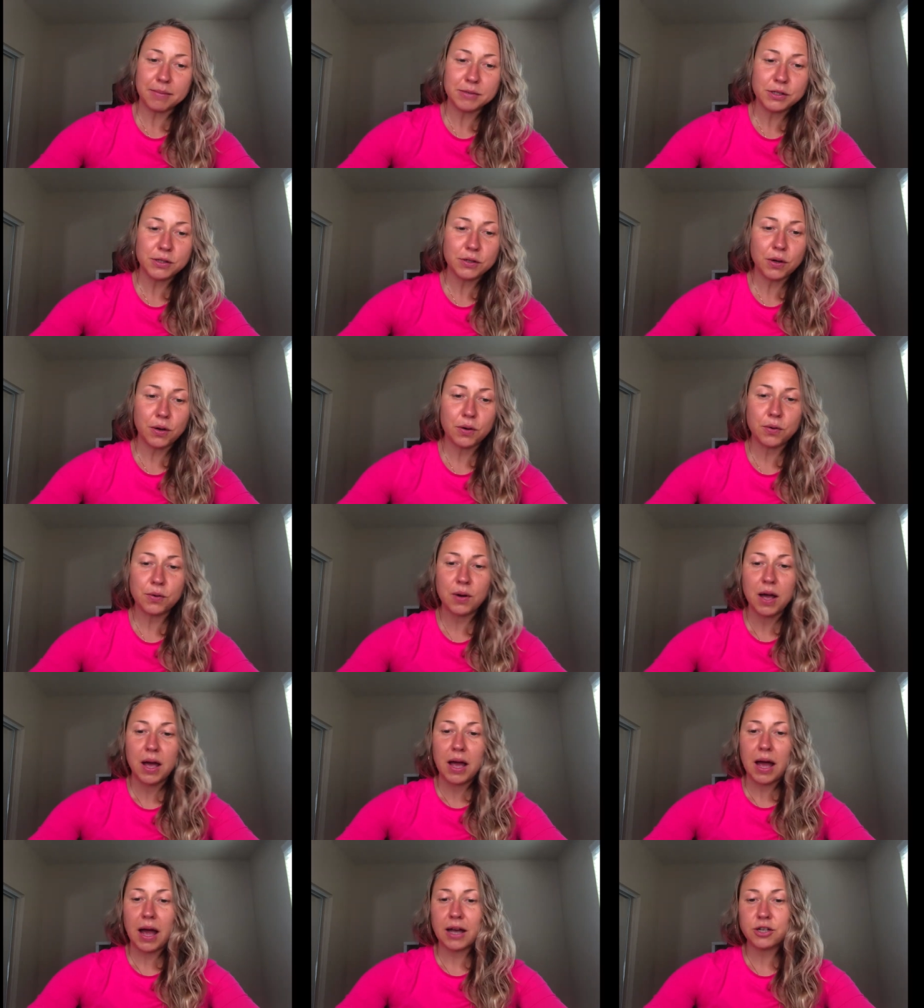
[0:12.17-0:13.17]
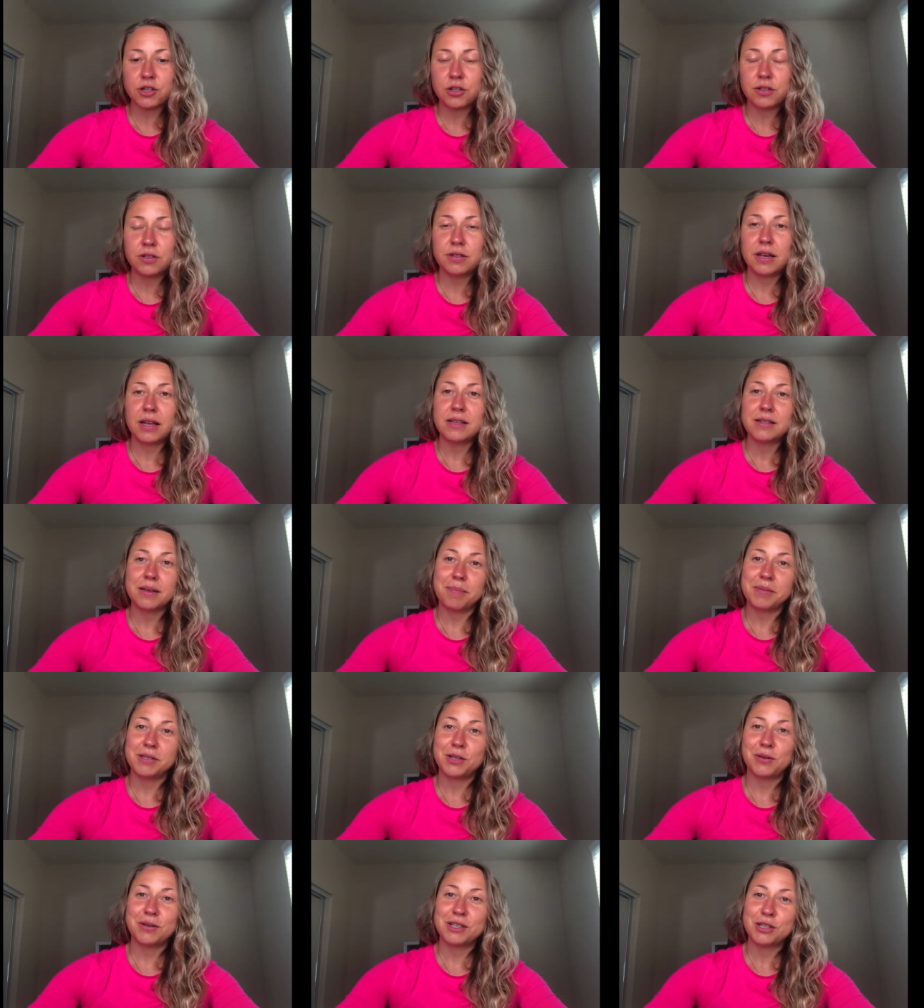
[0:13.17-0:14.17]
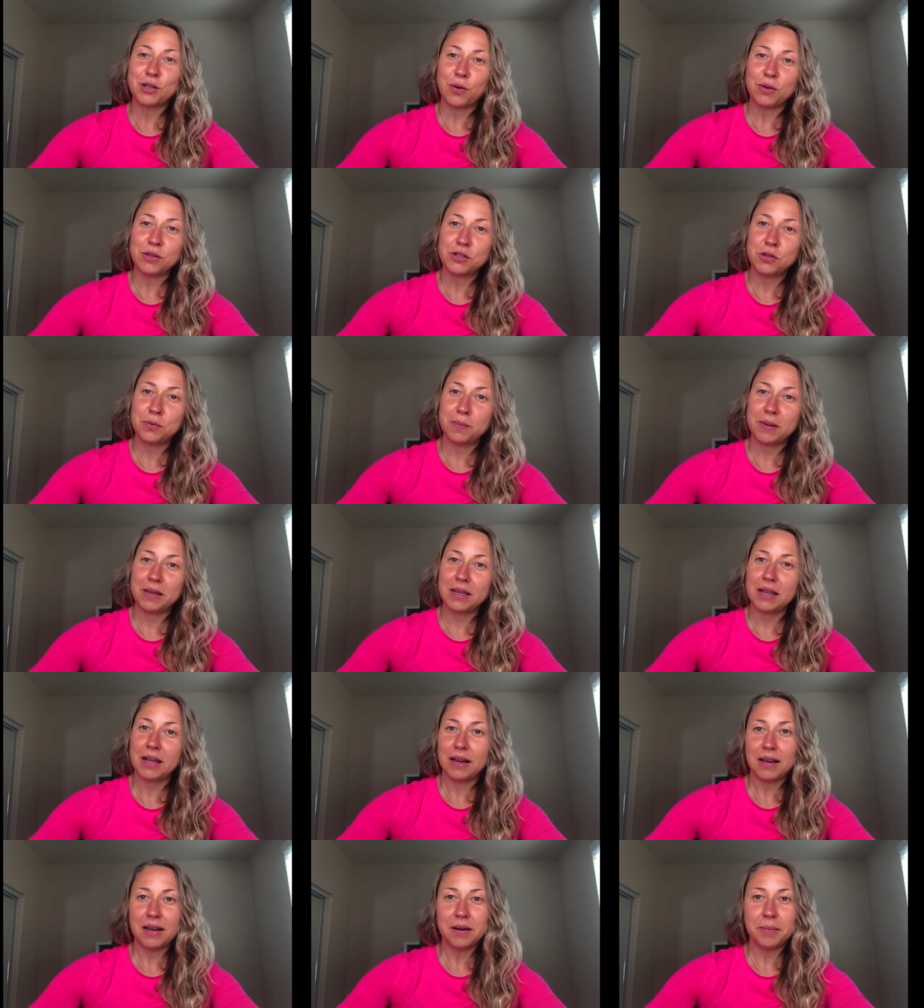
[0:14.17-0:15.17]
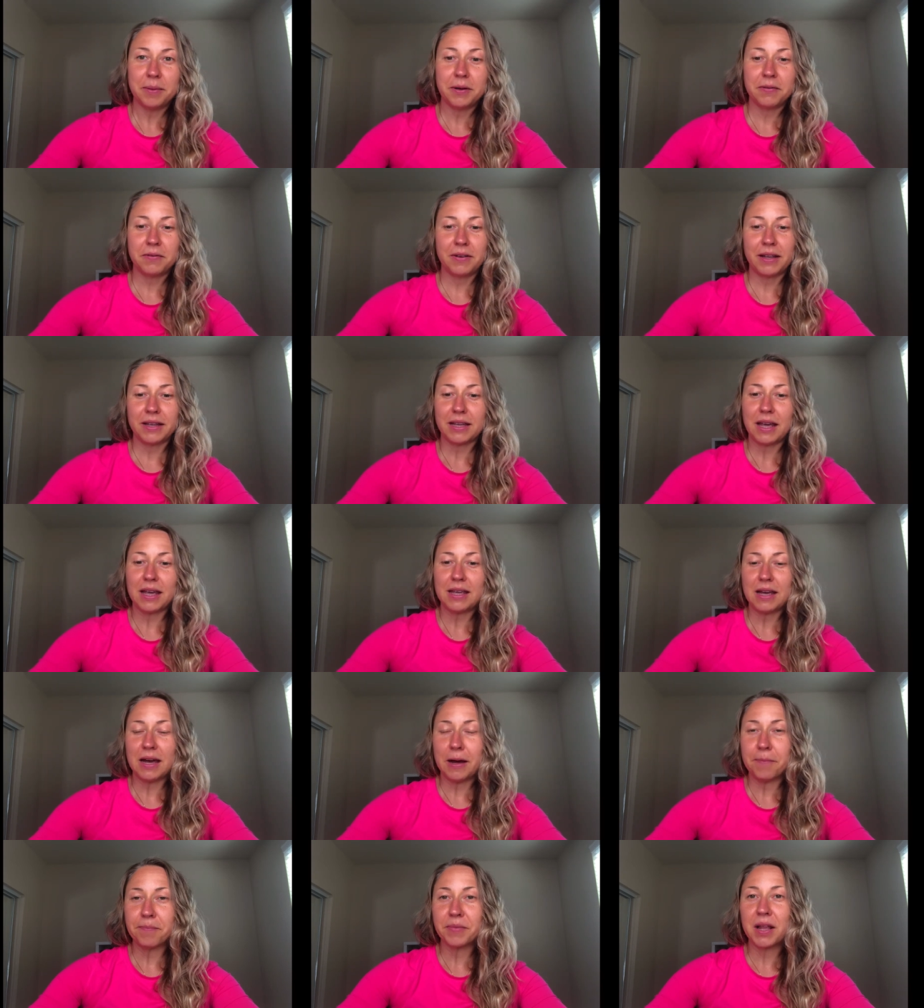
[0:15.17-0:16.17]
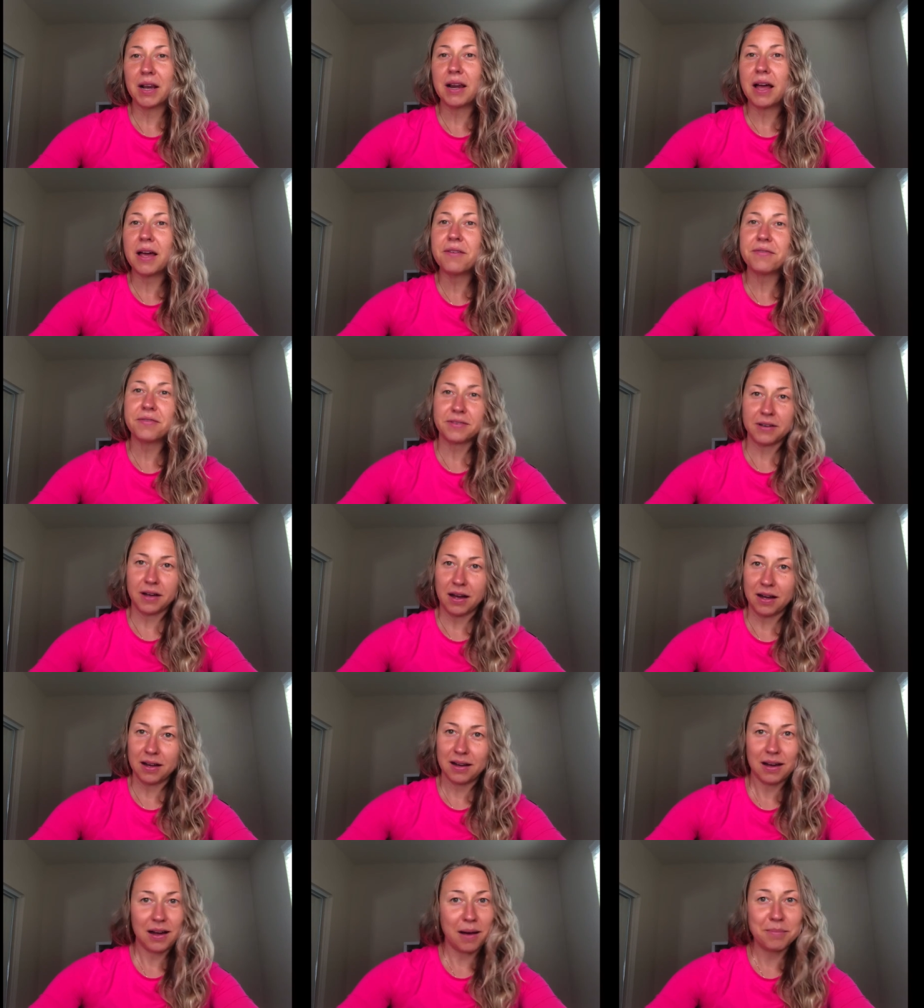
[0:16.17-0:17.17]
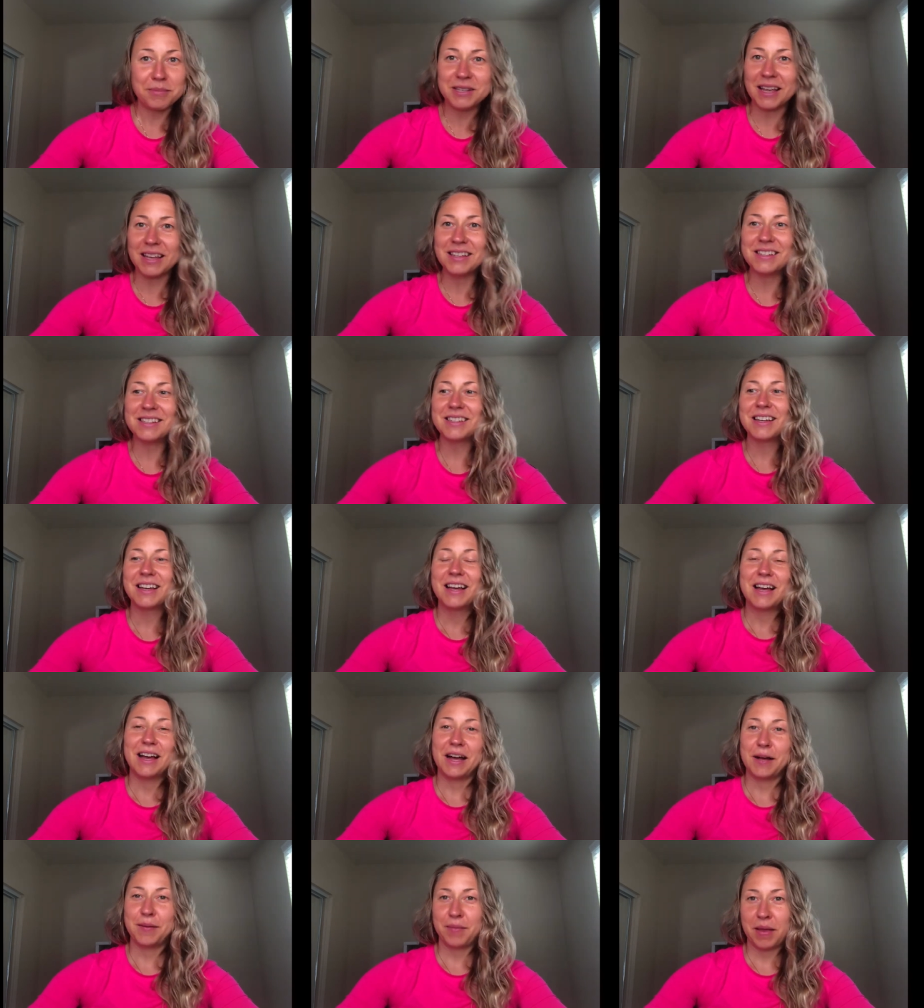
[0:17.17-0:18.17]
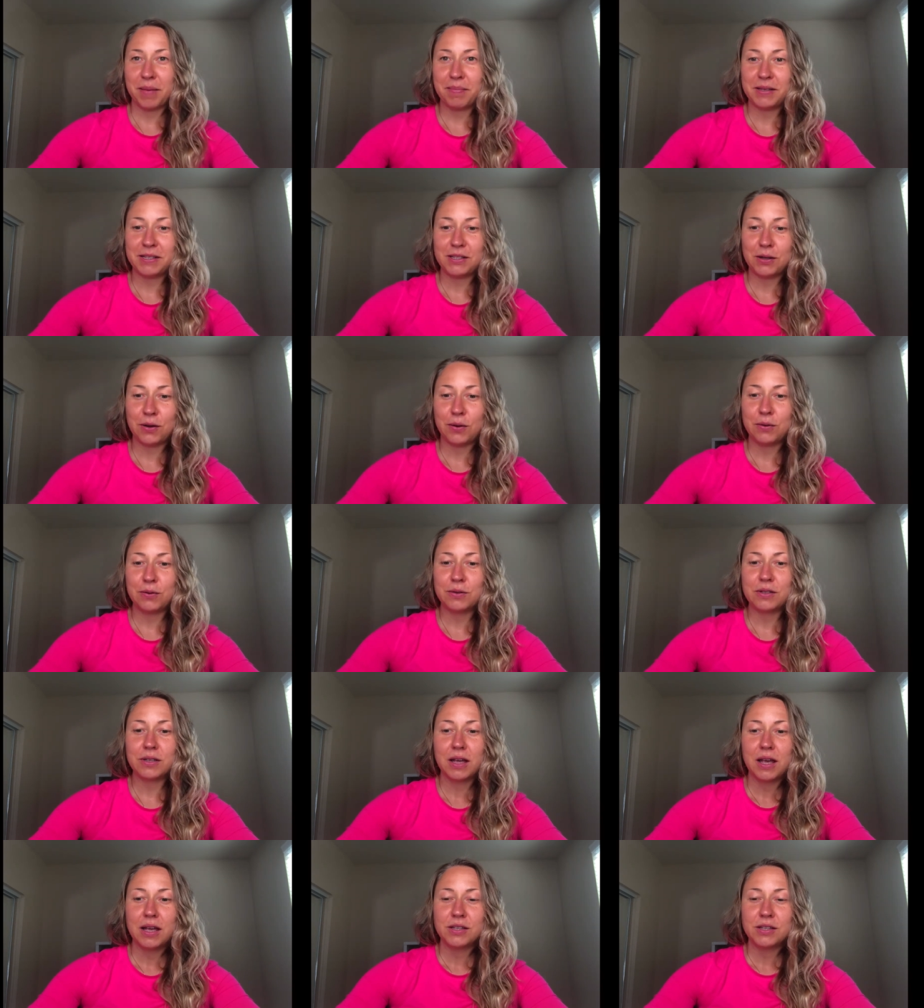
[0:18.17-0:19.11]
So actually today's episode is going to be a little bit of like a um, life uh, update um, episode,